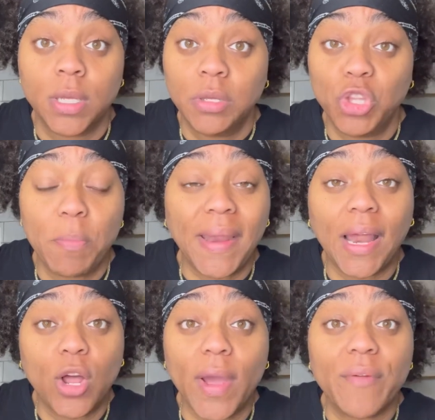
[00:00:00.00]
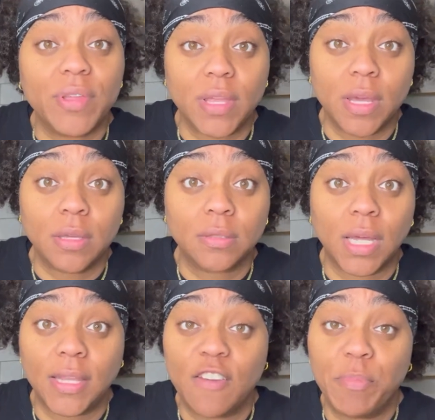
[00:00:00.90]
You may not know everything
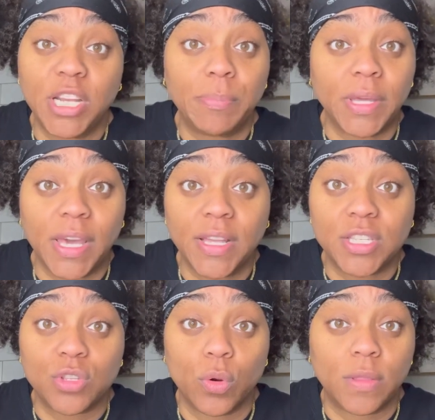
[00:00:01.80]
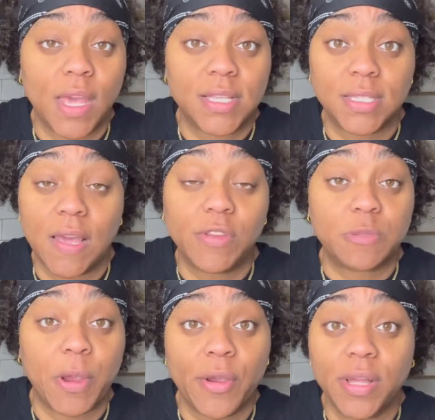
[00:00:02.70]
that they've been up against or things that they've
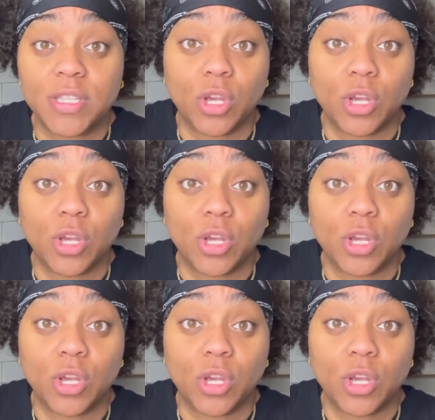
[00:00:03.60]
experienced or